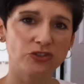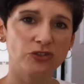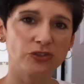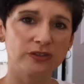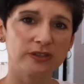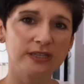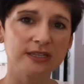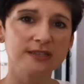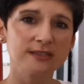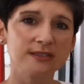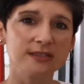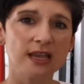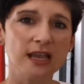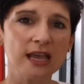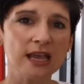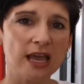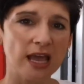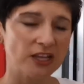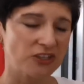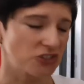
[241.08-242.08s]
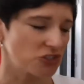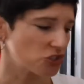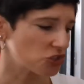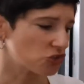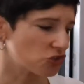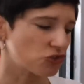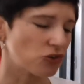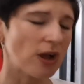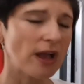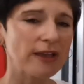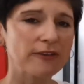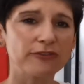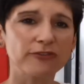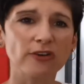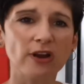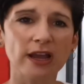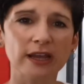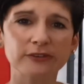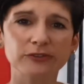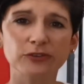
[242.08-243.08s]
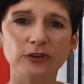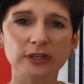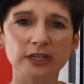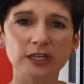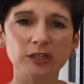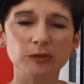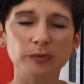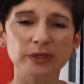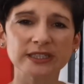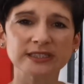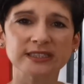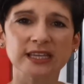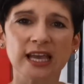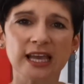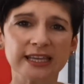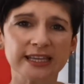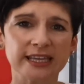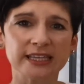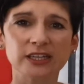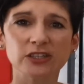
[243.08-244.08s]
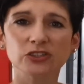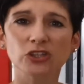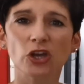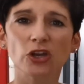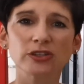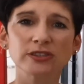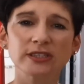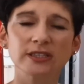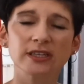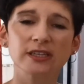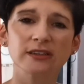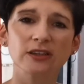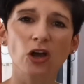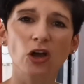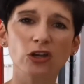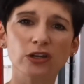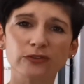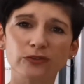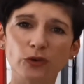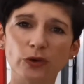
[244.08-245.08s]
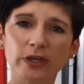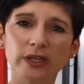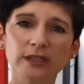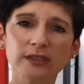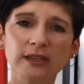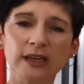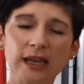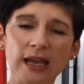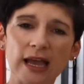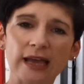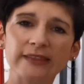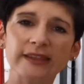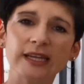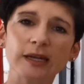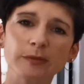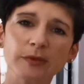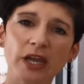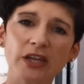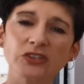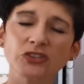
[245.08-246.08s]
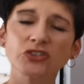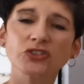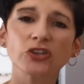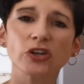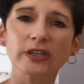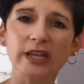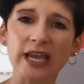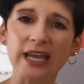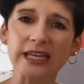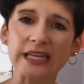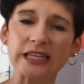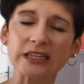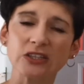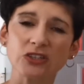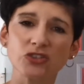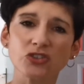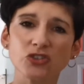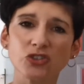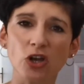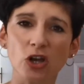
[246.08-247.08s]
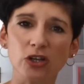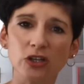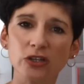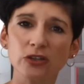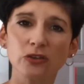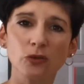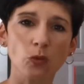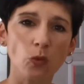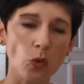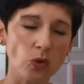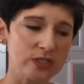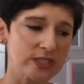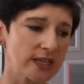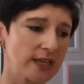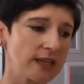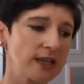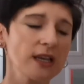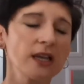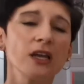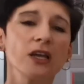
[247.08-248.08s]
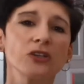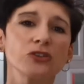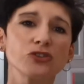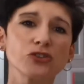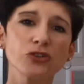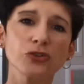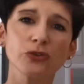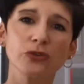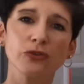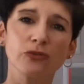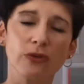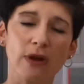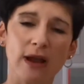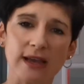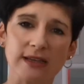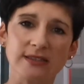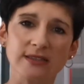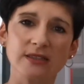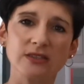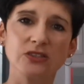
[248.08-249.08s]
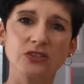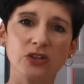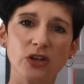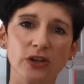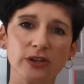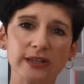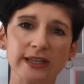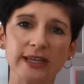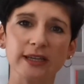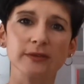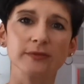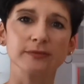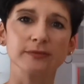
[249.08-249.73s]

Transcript: to this, and just dry fry it for a little bit, get it coated in the olive oil, and then I'm going to start adding the stock, the water, to the rice slowly.